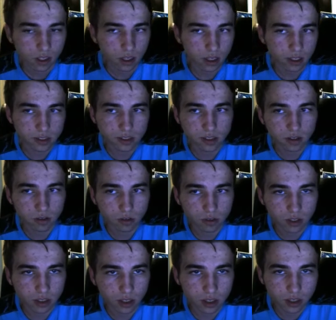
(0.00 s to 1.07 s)
So
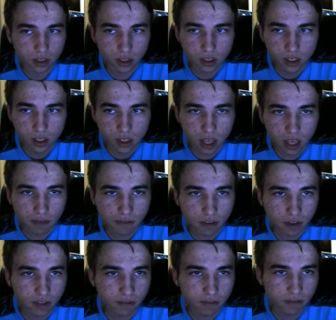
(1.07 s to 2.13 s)
if you
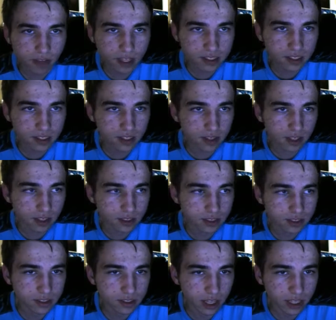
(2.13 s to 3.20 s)
can invest in these,
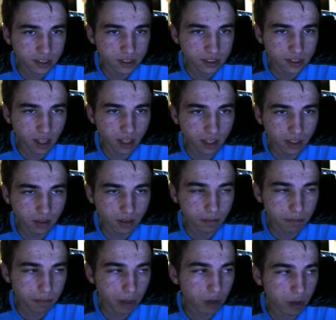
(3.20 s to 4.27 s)
that's like
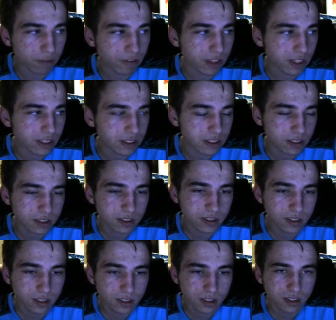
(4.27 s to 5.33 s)
perfect.
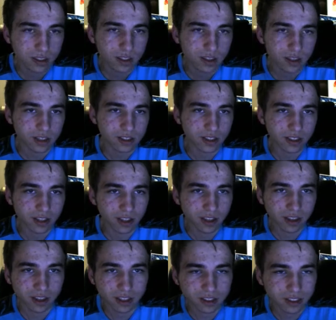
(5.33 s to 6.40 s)

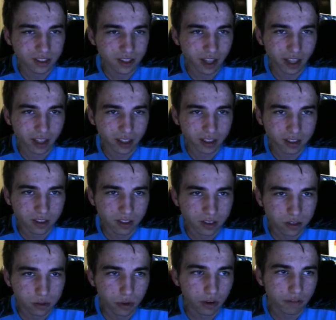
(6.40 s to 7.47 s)
This is like
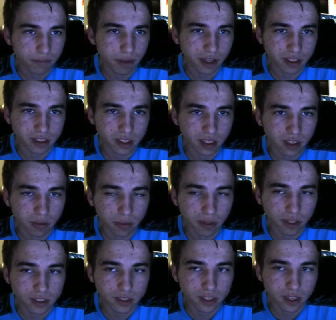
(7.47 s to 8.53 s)
$12 to get a
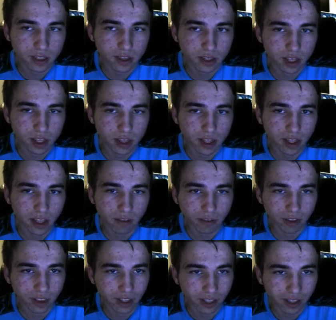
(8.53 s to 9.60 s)
playset, and then
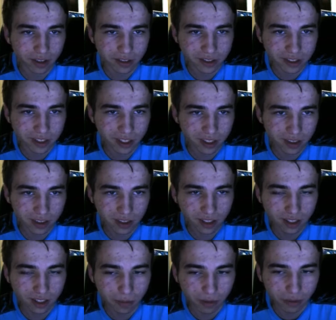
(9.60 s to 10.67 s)
everything else can
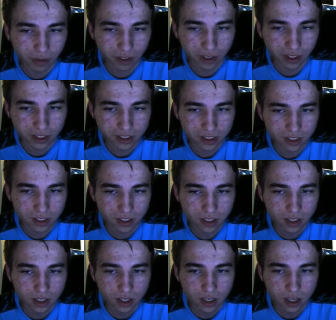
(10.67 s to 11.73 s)
come in real easy.
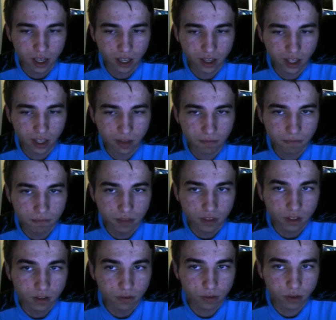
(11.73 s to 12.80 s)
And then
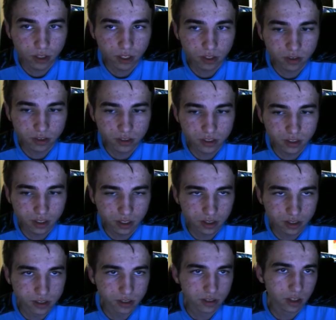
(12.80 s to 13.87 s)
4 heals,
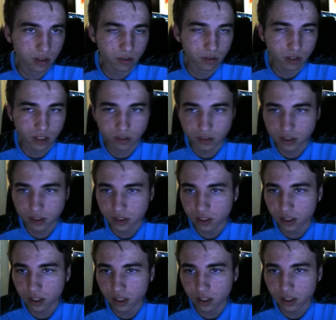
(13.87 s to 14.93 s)
because you know, heals.
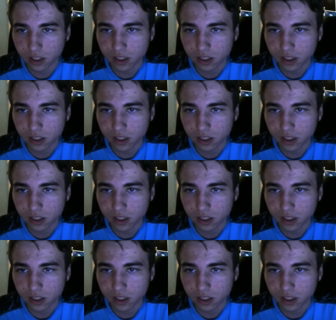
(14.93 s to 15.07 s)
And